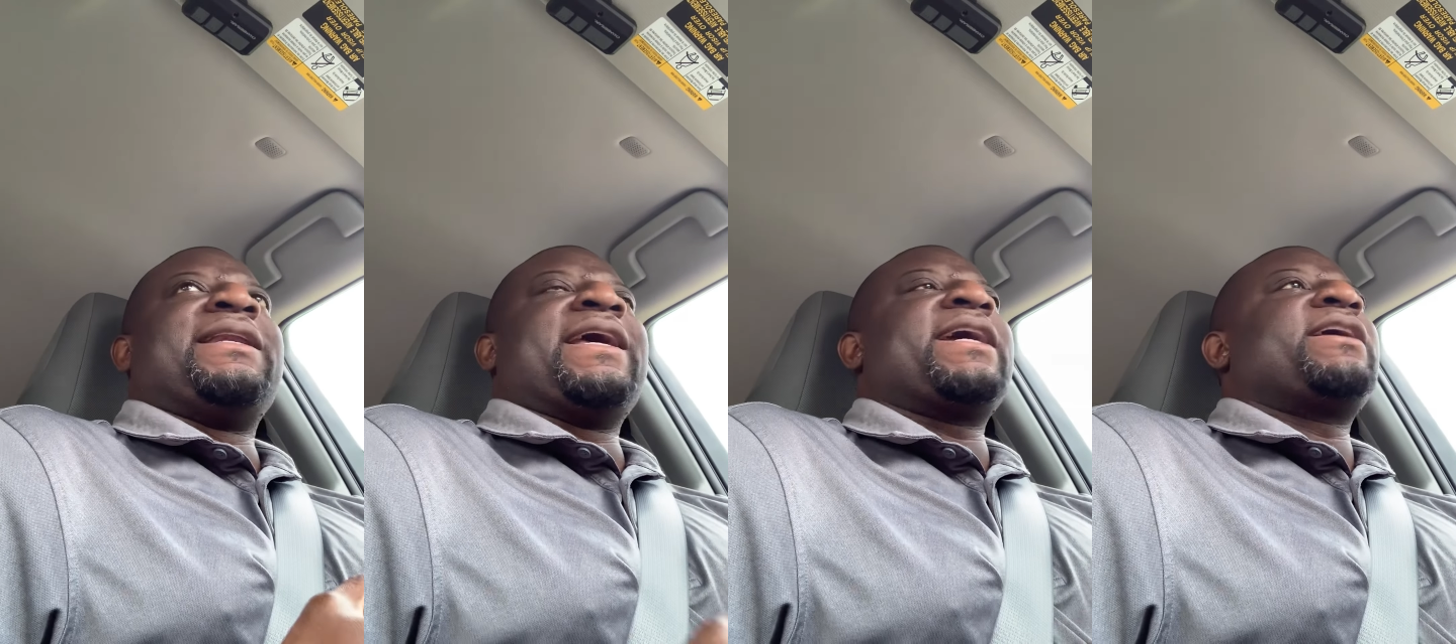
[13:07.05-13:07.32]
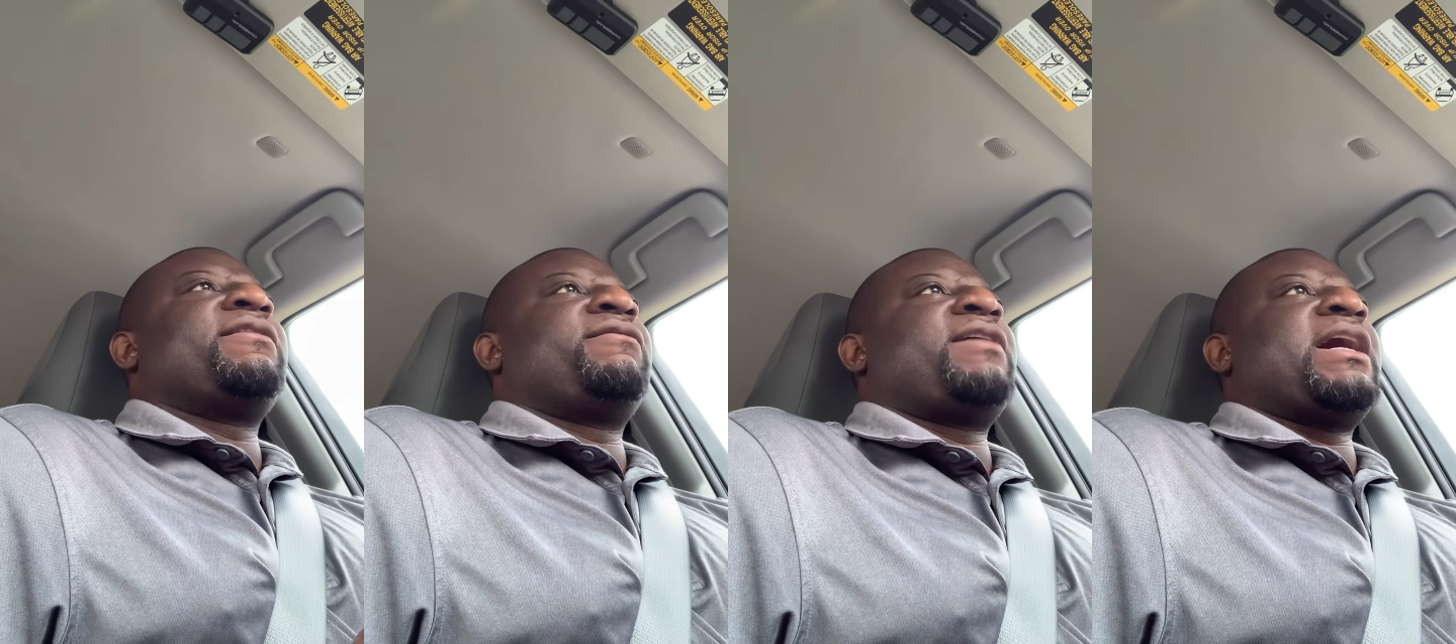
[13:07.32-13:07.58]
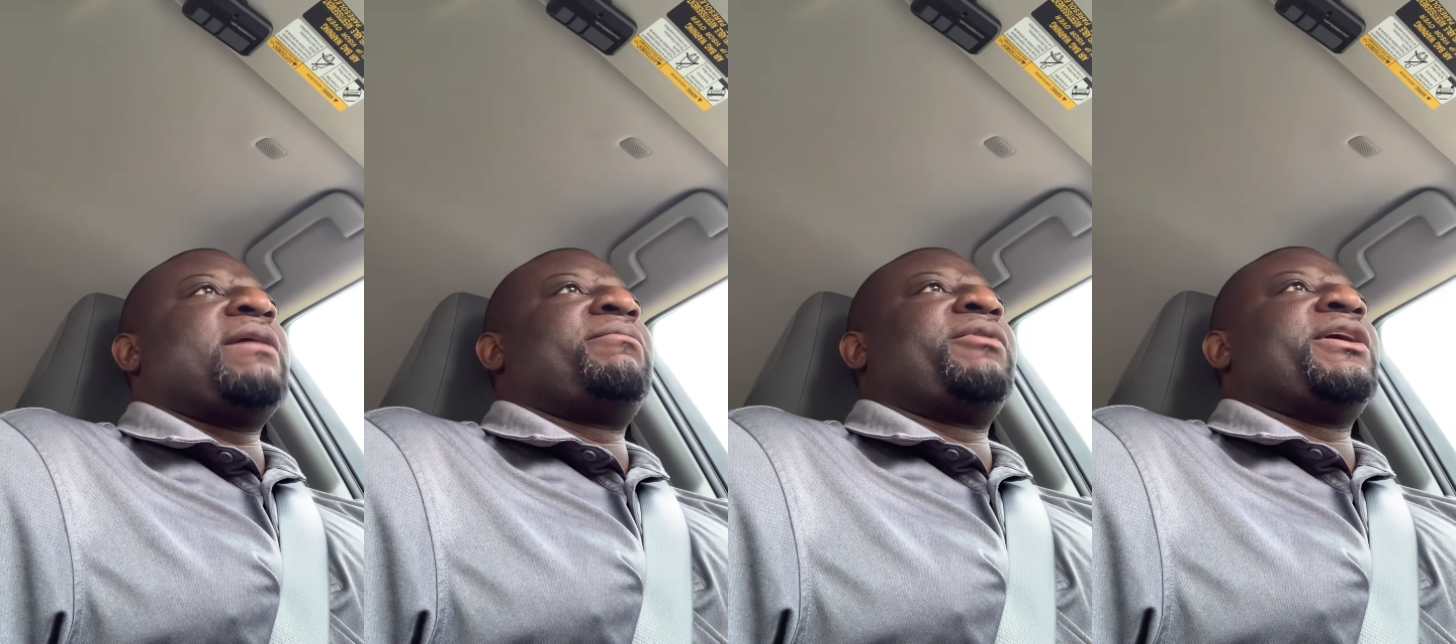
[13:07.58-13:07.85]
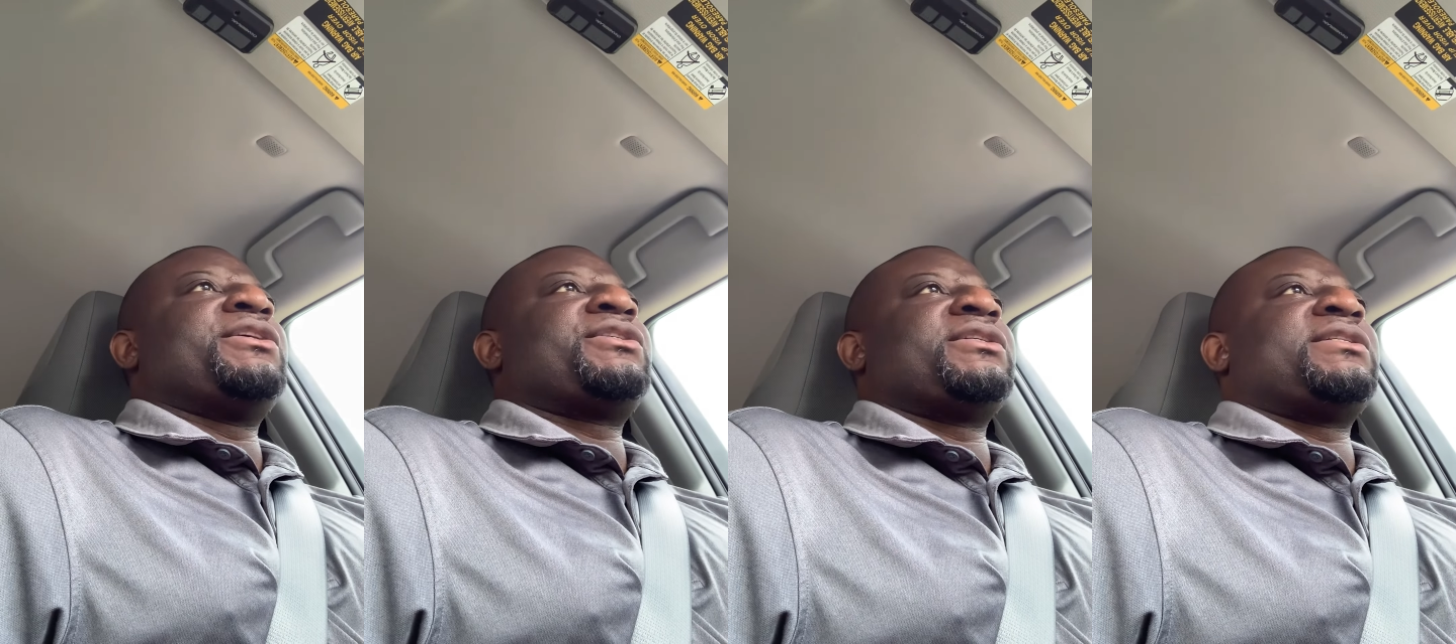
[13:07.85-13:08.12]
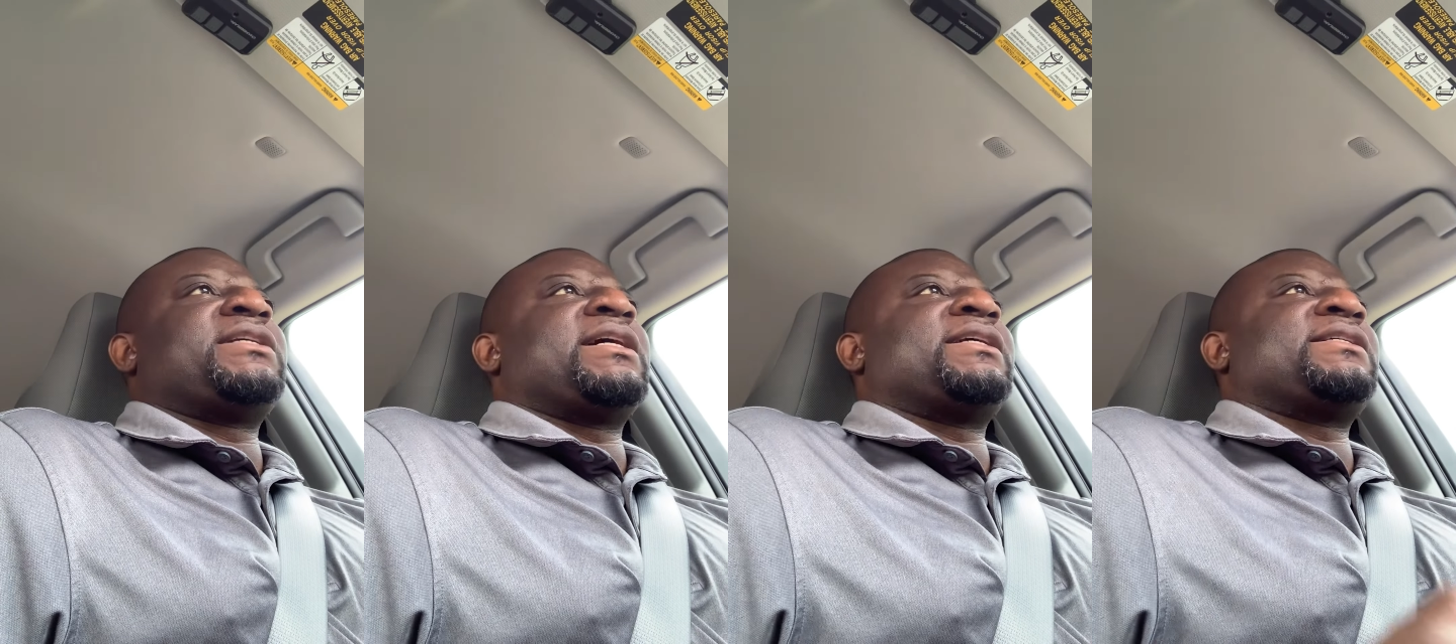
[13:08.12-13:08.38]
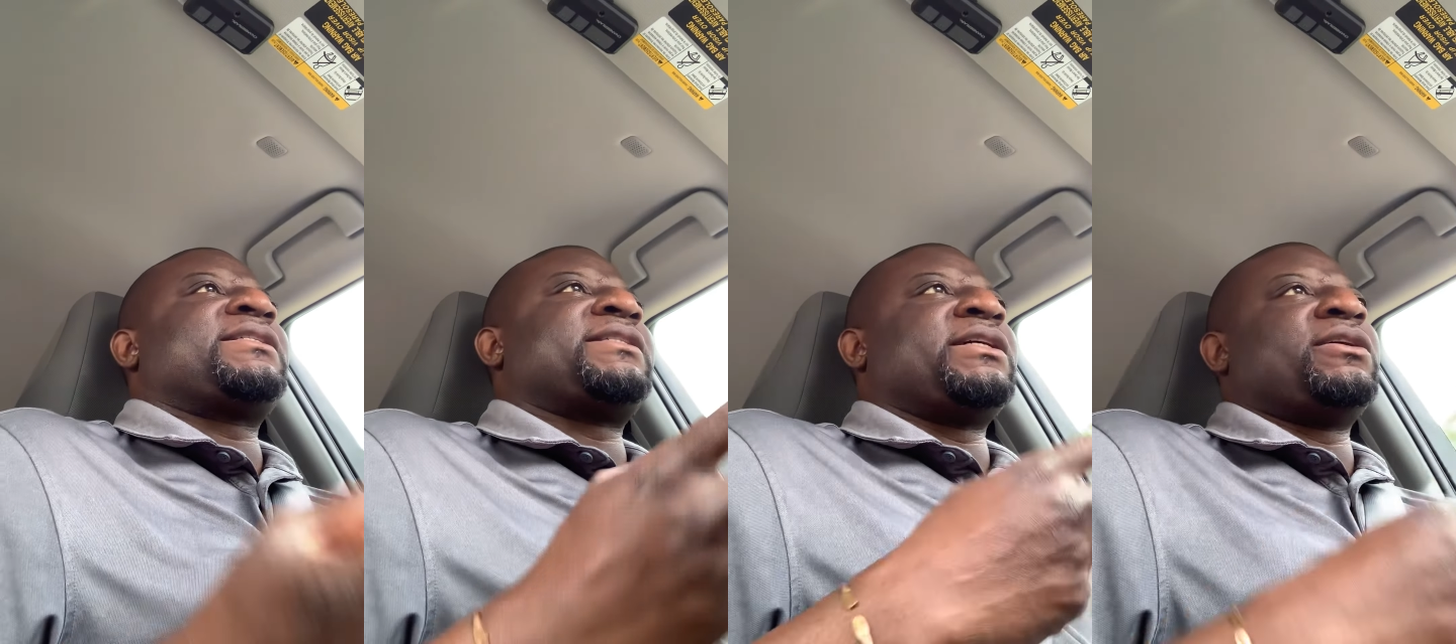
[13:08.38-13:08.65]
negative vibrations that
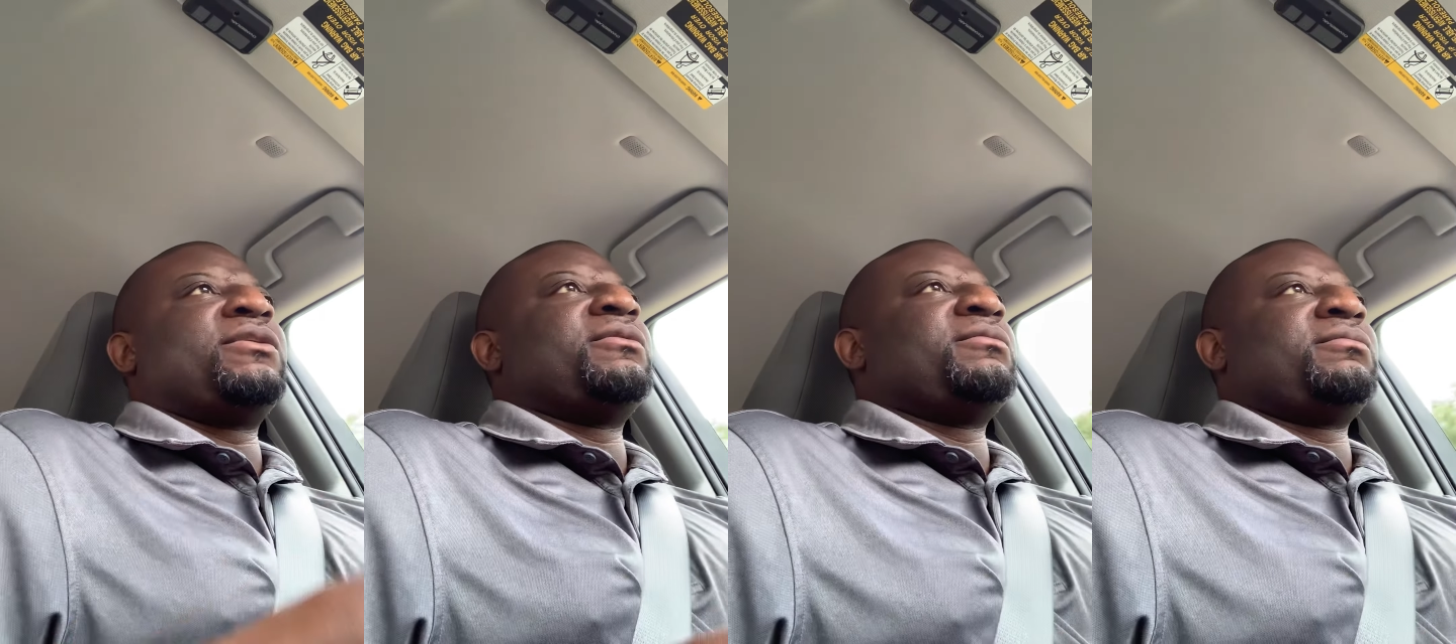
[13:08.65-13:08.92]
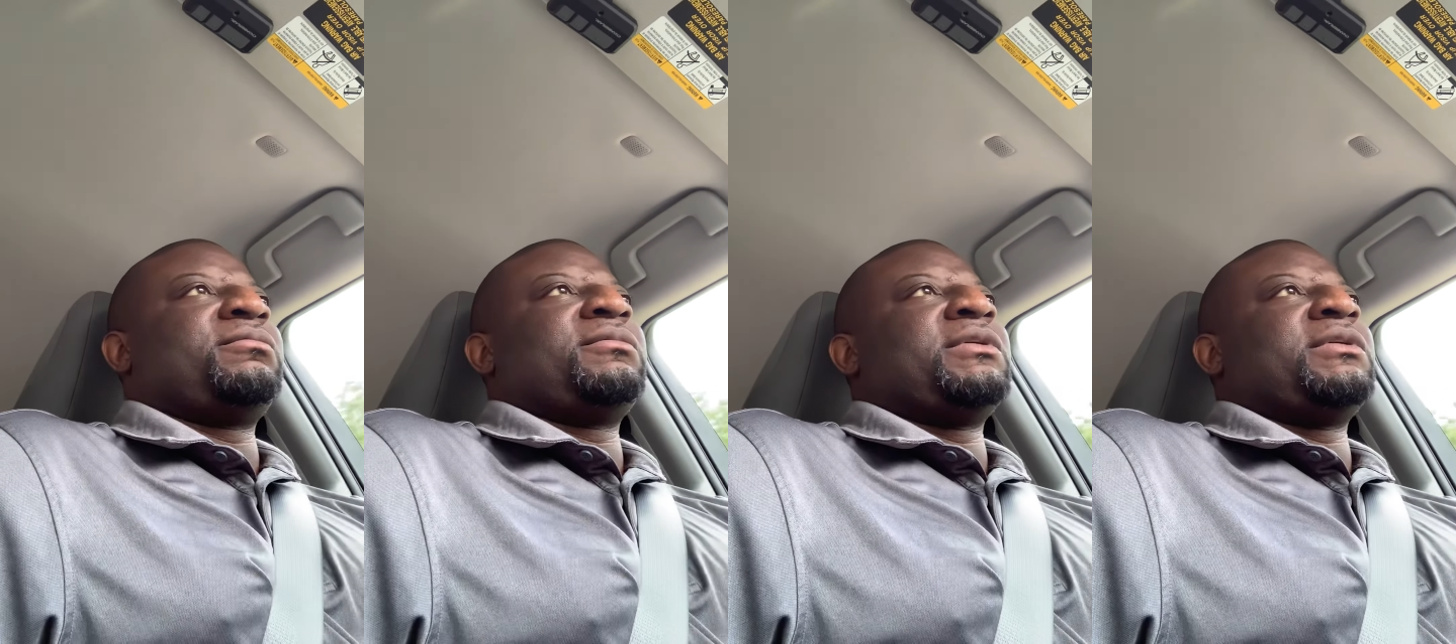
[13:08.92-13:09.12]
are still